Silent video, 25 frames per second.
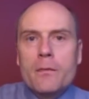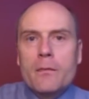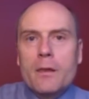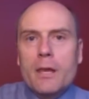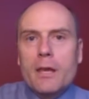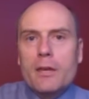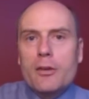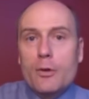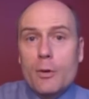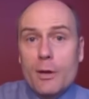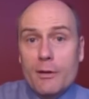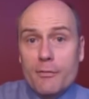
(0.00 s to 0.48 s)

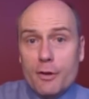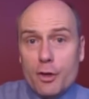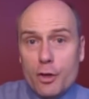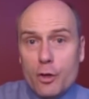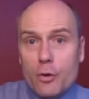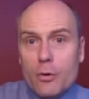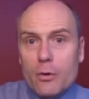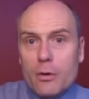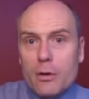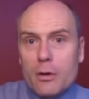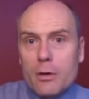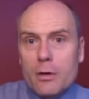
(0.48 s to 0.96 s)
and you have a
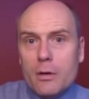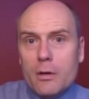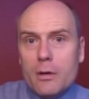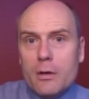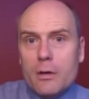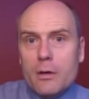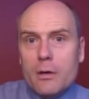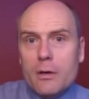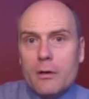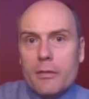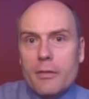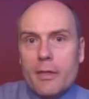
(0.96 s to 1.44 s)
cure,
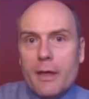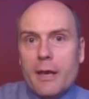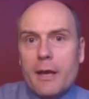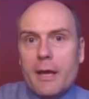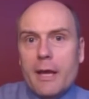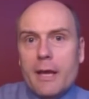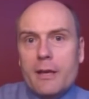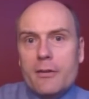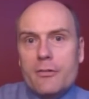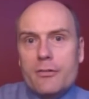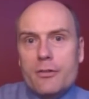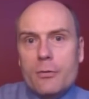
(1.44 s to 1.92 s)
then
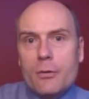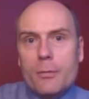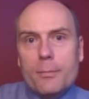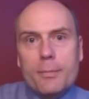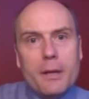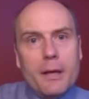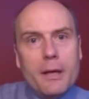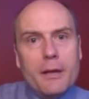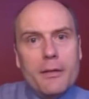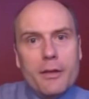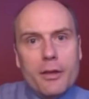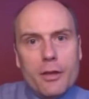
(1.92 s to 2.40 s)
as you
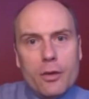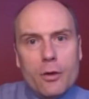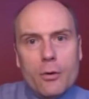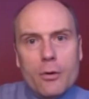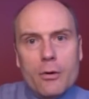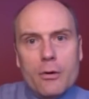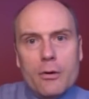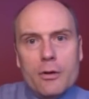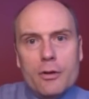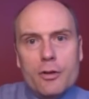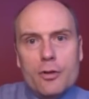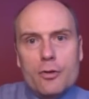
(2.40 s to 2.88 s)
apply the
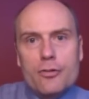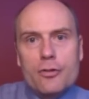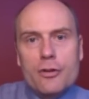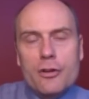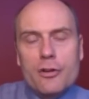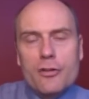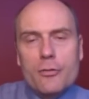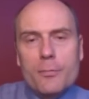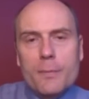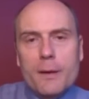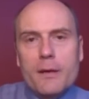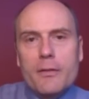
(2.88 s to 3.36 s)
cure, you should
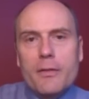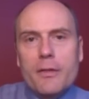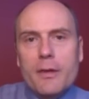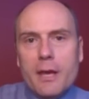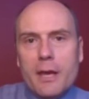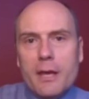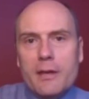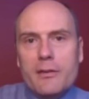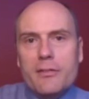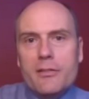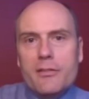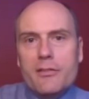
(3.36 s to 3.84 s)
expect the
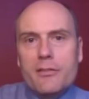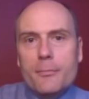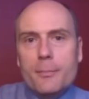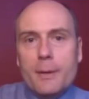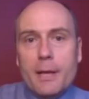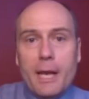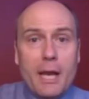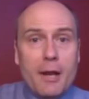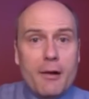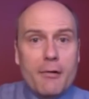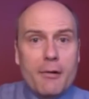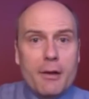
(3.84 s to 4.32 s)
cases of
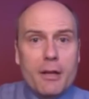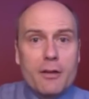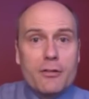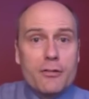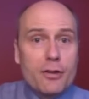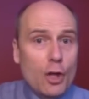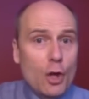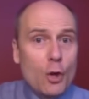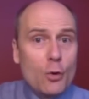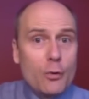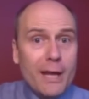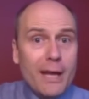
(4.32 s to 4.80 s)
malaria to
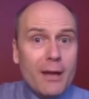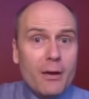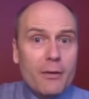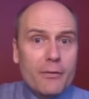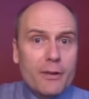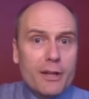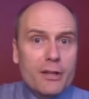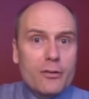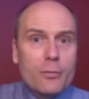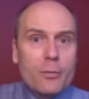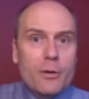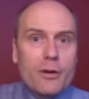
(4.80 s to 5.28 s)
go down.
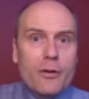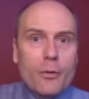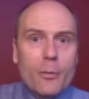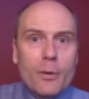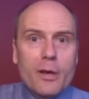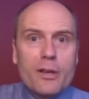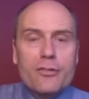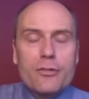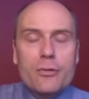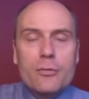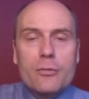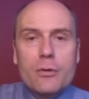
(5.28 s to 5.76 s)
That's one of the
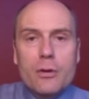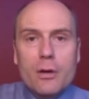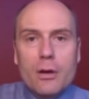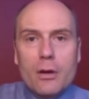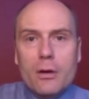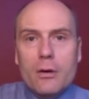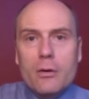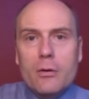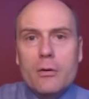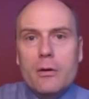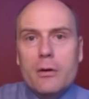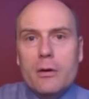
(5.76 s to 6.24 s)
ways you
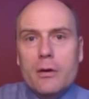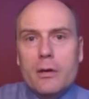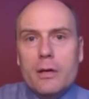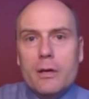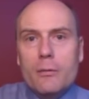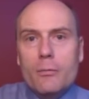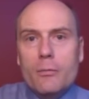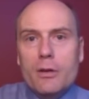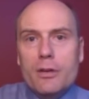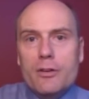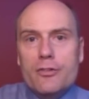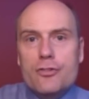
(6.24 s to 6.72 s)
know
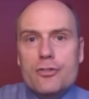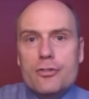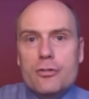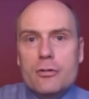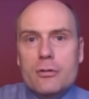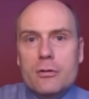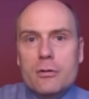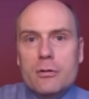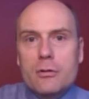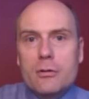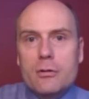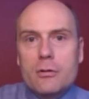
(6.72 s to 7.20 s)
in which
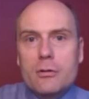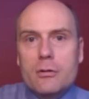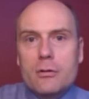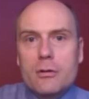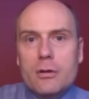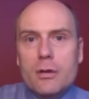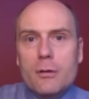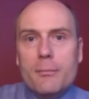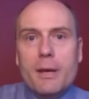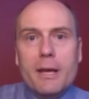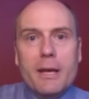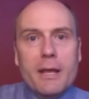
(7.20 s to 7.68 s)

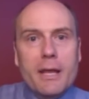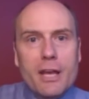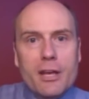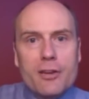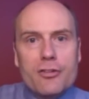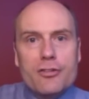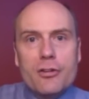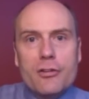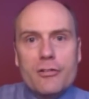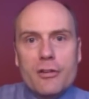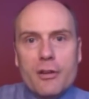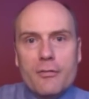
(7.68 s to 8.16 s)
a
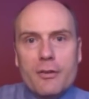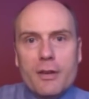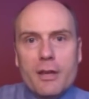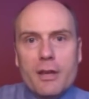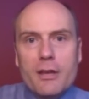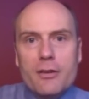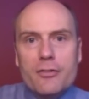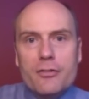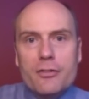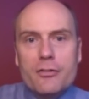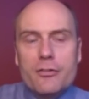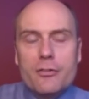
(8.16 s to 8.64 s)
medication is
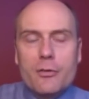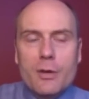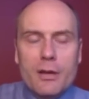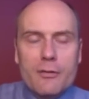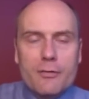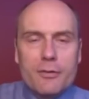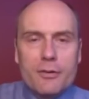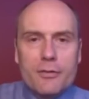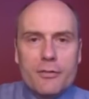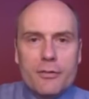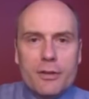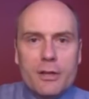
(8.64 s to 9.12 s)
efficacious. You have
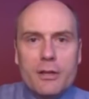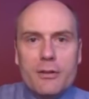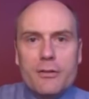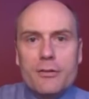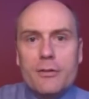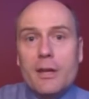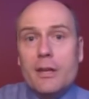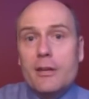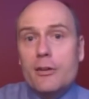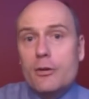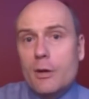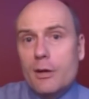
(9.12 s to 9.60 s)
a disease
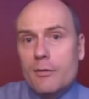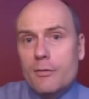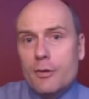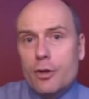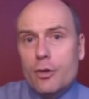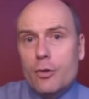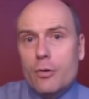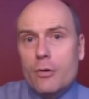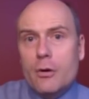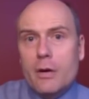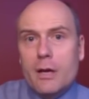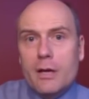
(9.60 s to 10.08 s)
and you have a
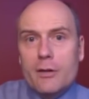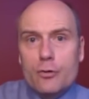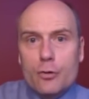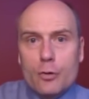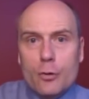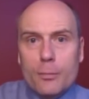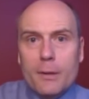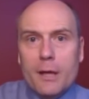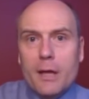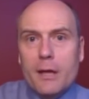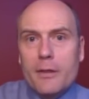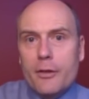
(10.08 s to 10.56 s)
cure. As you
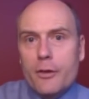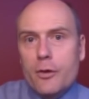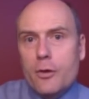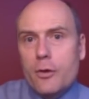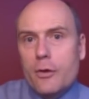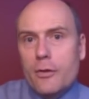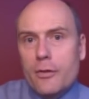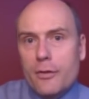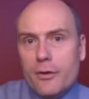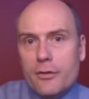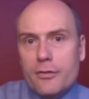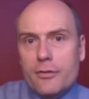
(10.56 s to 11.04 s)
apply the
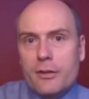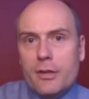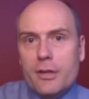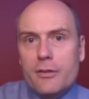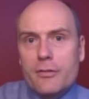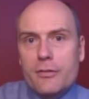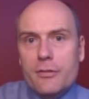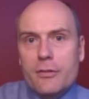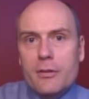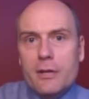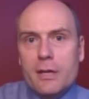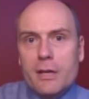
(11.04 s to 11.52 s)
cure, the
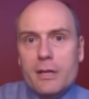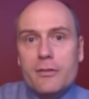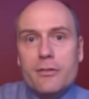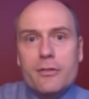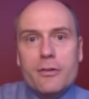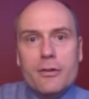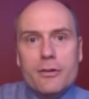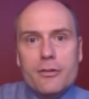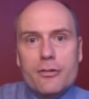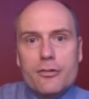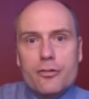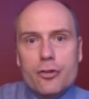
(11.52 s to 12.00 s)
disease
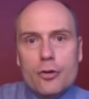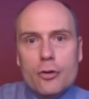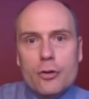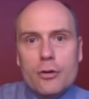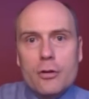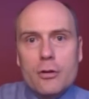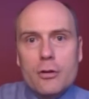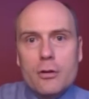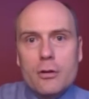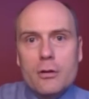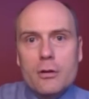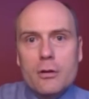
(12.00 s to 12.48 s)
incidence should
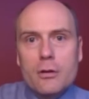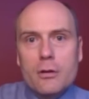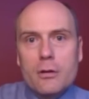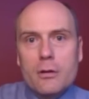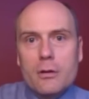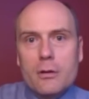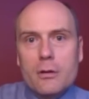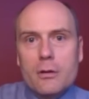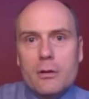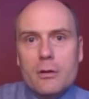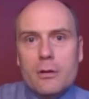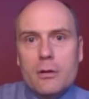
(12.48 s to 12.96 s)

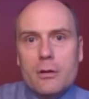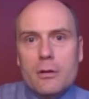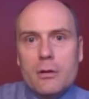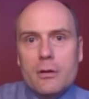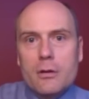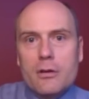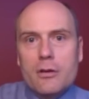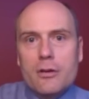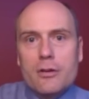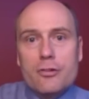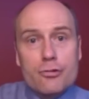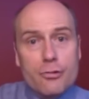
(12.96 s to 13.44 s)

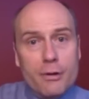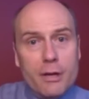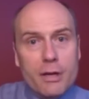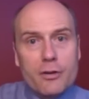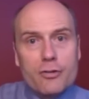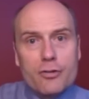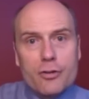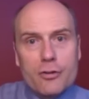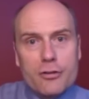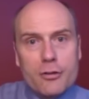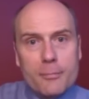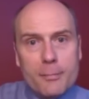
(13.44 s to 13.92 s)
shrink,
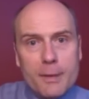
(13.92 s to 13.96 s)
should